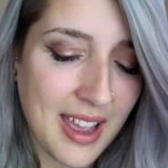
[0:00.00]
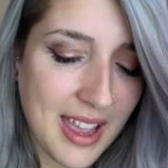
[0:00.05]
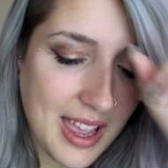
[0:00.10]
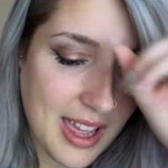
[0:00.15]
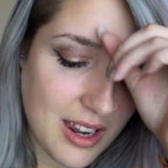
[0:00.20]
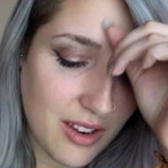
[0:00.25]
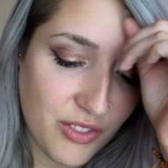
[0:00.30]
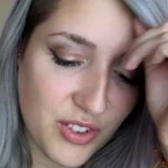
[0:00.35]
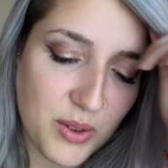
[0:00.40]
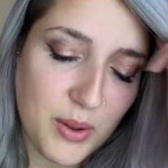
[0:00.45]

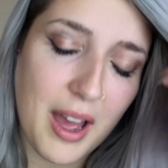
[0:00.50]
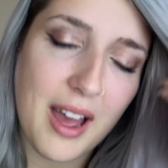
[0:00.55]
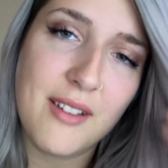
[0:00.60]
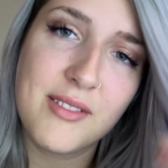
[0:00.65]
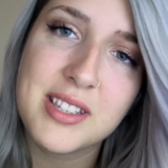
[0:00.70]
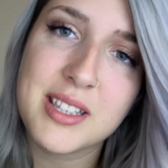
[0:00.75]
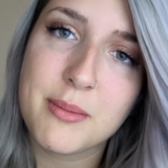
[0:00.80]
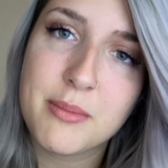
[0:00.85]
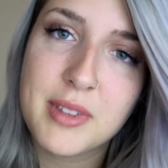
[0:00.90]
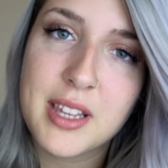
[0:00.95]
and if you
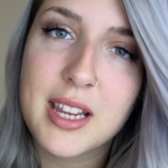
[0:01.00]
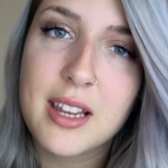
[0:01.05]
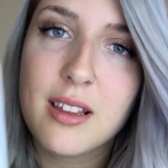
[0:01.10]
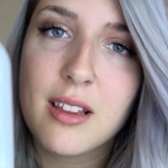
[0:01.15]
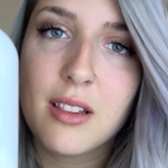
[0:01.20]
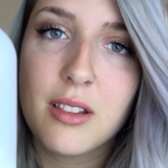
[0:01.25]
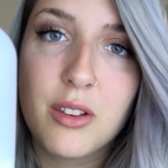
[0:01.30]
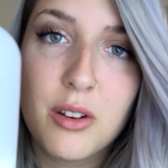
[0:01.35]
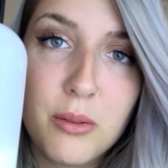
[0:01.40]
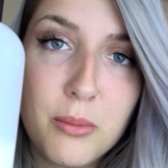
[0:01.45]
have something
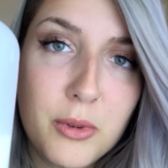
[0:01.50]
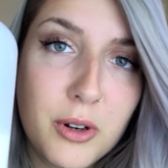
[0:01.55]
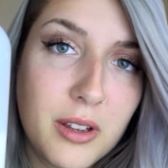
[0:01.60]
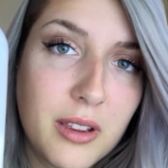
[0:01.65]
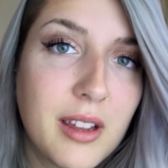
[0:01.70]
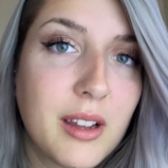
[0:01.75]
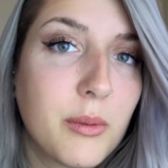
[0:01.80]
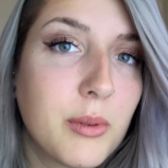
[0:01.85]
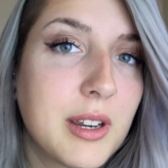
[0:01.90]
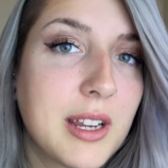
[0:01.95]
a little more
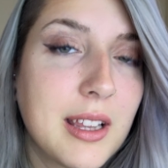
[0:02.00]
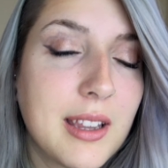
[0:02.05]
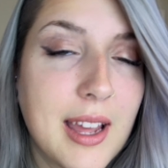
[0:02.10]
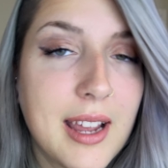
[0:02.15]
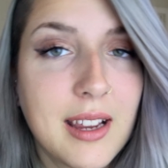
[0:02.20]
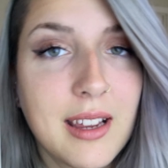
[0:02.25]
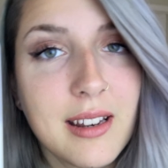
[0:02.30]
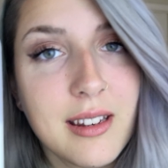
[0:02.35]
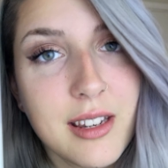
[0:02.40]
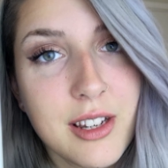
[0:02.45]
liquidy
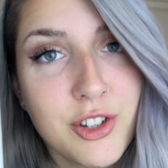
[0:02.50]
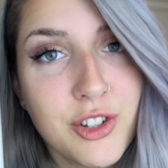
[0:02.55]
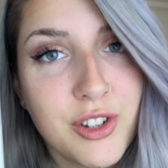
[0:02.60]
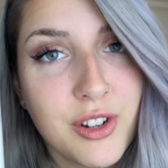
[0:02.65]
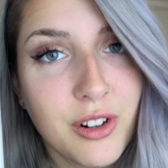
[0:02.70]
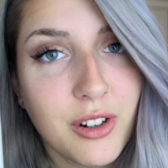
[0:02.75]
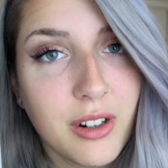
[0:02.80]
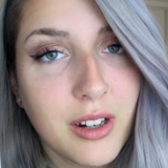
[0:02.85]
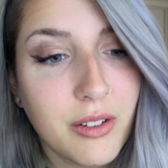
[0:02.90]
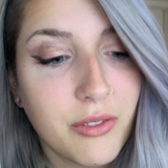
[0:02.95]
like
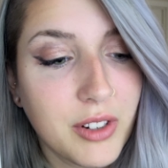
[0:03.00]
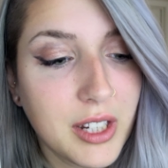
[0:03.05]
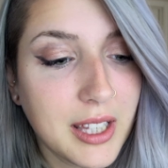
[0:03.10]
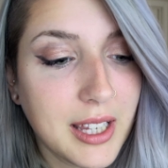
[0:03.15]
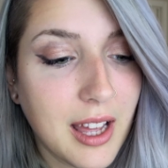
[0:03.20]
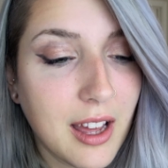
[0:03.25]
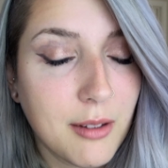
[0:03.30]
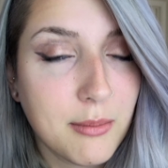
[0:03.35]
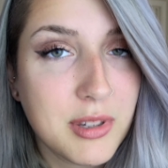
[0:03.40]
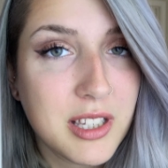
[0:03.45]
conditioner, it
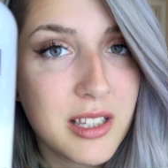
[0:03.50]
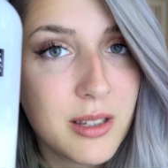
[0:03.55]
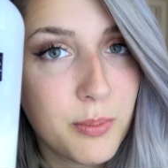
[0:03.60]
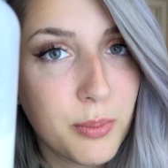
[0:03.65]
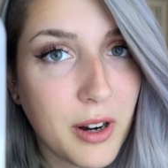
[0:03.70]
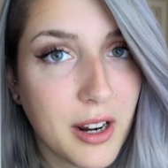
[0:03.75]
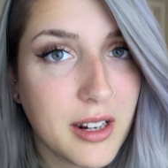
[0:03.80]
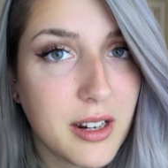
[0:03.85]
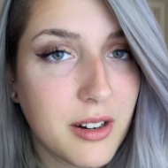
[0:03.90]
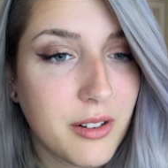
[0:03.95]
really helps
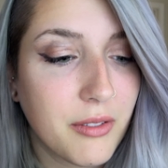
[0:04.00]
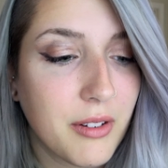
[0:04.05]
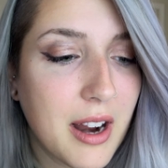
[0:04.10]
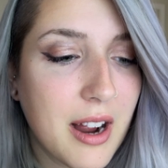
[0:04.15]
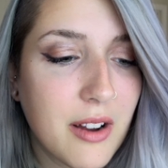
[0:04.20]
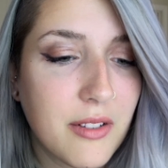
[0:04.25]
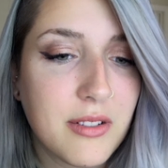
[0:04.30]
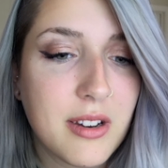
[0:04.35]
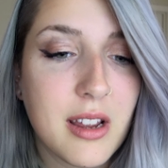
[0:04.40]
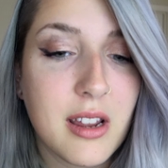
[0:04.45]
spread it
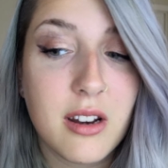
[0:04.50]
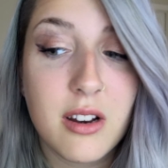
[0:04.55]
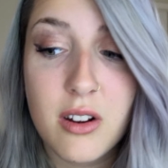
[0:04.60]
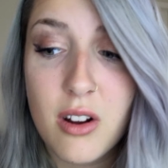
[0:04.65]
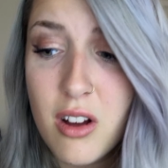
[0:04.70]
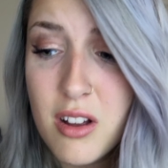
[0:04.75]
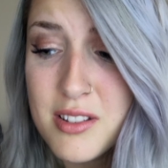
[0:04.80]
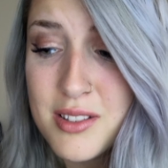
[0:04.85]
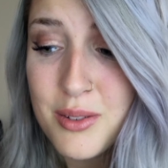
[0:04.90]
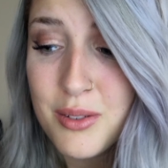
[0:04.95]
around, and it
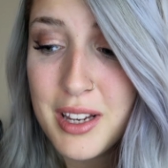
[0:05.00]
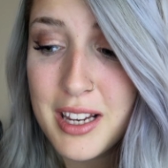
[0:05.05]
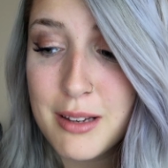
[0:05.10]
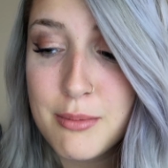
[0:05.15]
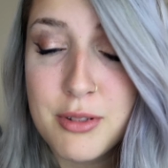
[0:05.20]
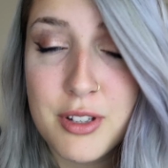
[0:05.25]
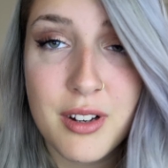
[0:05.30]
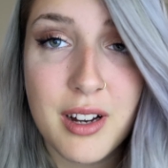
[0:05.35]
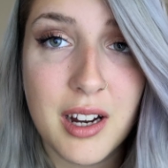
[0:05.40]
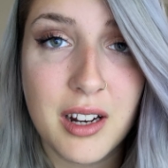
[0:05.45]
also
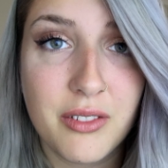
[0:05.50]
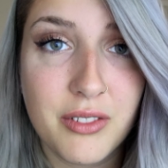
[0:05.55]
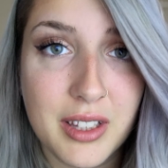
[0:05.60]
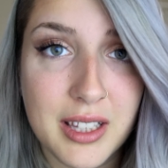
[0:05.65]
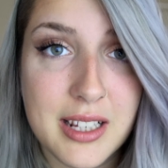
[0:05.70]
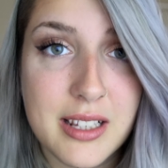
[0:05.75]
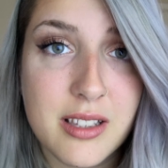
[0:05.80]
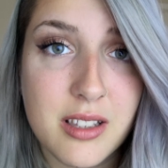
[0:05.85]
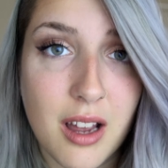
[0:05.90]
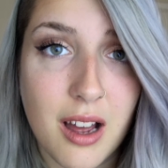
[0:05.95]
keeps your hair
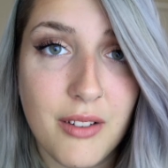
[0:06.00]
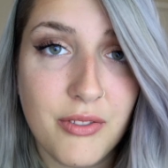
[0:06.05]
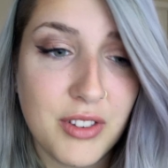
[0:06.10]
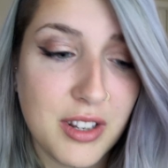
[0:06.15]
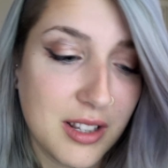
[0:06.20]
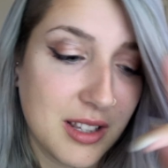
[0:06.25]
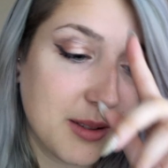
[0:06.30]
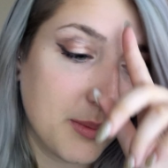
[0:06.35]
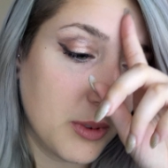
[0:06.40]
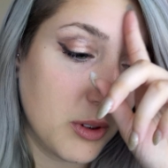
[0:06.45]
really soft
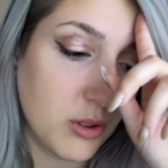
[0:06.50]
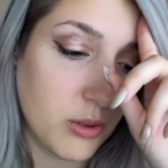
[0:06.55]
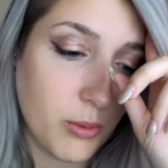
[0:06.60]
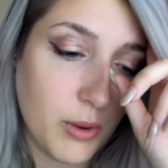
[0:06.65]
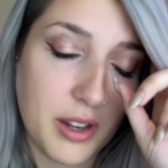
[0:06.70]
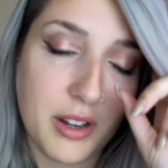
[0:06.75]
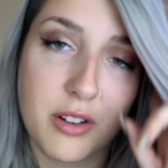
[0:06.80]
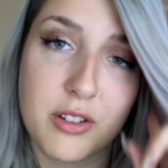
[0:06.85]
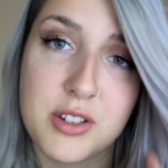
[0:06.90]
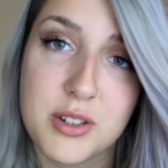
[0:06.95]
and smooth
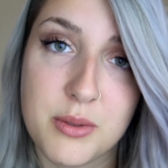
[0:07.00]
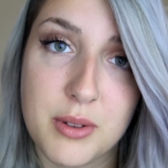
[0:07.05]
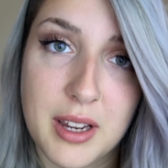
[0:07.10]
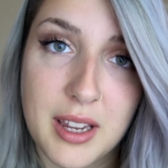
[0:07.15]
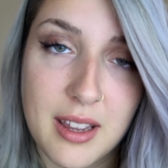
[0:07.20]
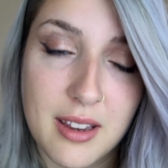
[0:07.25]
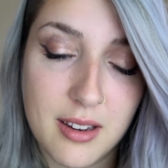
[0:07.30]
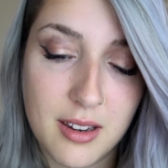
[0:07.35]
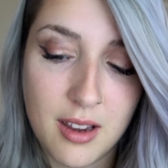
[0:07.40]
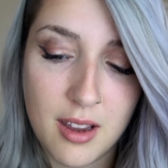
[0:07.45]
while you're doing
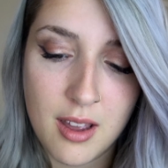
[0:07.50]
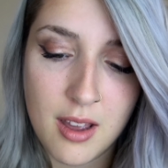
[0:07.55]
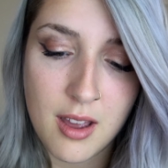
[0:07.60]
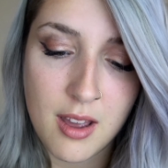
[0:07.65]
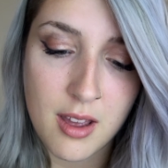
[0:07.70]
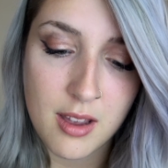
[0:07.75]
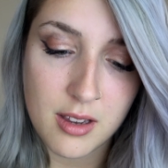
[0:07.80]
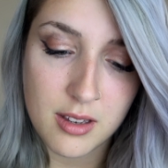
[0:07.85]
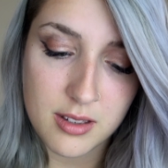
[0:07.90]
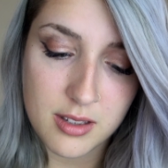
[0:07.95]
it.
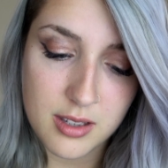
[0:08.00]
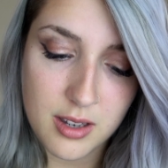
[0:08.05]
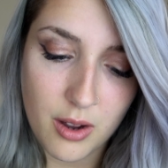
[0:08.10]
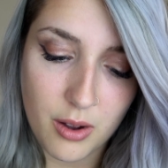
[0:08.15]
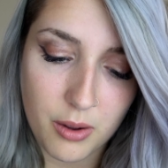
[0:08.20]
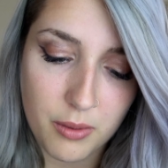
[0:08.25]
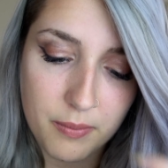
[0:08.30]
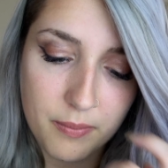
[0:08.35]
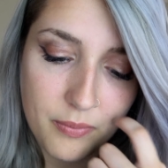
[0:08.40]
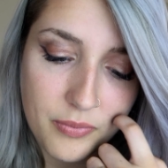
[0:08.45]

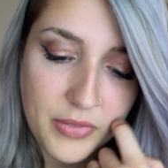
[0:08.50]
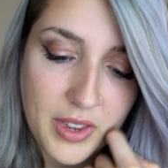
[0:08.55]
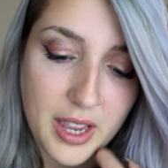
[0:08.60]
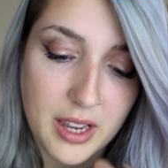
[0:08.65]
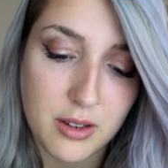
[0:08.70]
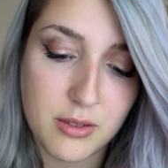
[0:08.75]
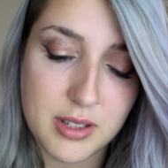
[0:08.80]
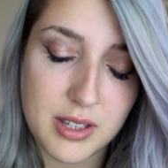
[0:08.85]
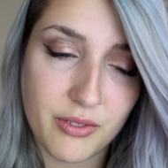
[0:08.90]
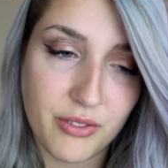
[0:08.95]
So I
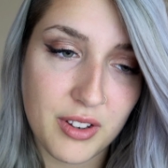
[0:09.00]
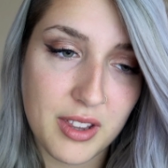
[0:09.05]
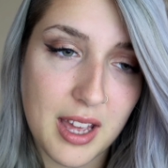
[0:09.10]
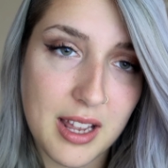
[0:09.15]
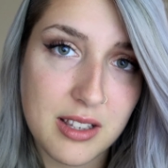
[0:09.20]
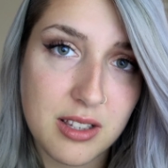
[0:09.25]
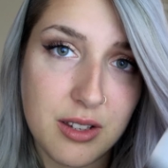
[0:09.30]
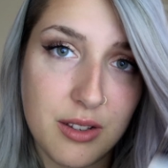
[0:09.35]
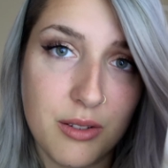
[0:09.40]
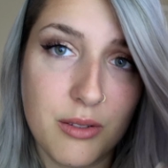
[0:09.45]
use it for
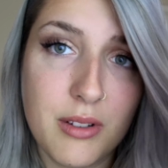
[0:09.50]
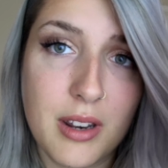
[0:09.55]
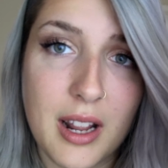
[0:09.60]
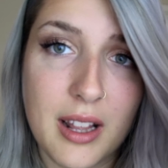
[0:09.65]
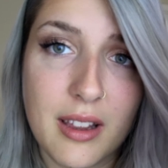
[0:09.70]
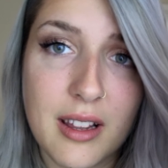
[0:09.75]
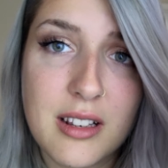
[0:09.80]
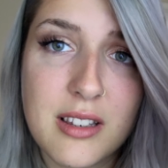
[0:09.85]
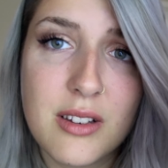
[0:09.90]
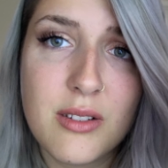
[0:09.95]
that too, and
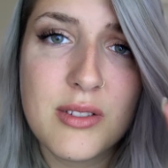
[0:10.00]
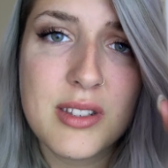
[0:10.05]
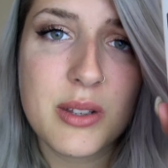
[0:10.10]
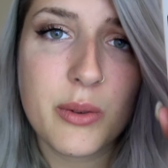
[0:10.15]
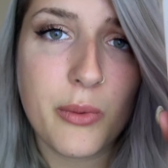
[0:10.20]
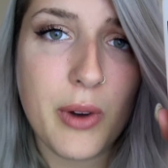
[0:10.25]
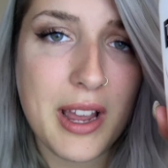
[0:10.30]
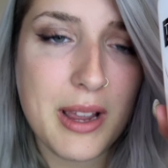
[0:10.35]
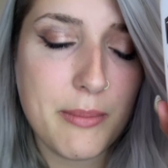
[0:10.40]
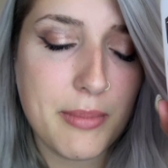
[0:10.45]
I like to use
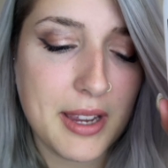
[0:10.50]
the white